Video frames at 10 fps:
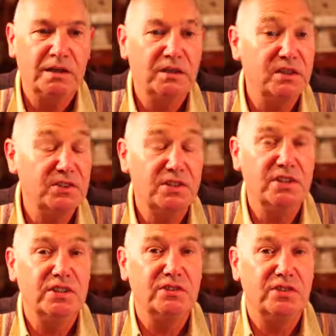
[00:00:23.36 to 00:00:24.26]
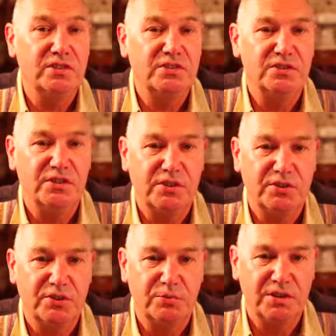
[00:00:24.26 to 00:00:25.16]
This is an introduction to the
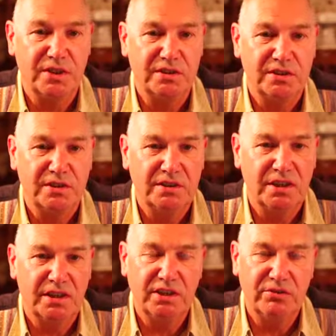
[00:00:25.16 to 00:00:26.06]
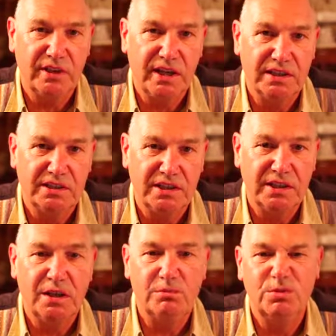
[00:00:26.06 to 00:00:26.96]
subject, and in reality
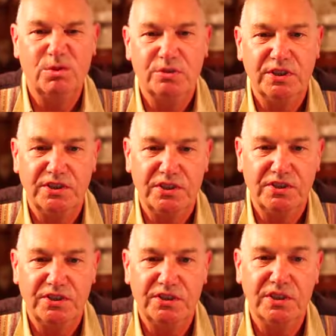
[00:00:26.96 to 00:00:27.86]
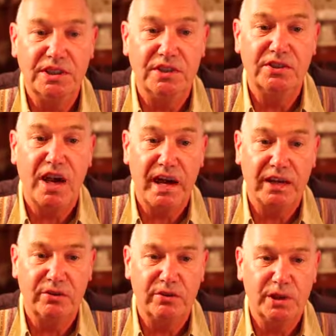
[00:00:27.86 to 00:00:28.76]
more research is needed to
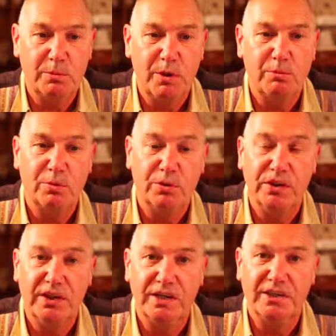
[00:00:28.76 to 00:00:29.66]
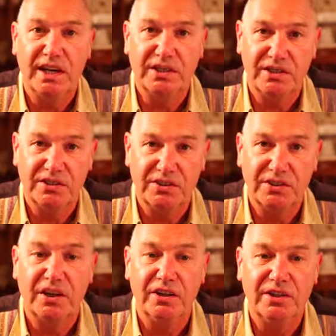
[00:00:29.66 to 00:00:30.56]
accurately pinpoint the exact
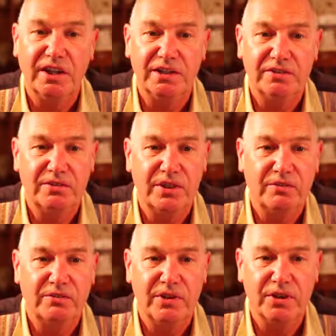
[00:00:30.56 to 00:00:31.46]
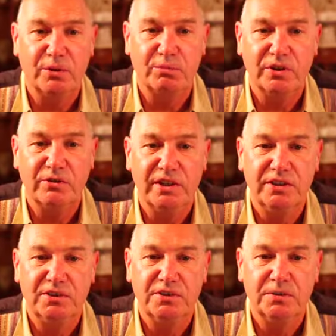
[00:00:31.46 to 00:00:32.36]
start date for the Cymric
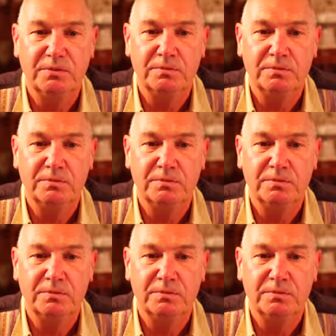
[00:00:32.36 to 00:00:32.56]
range.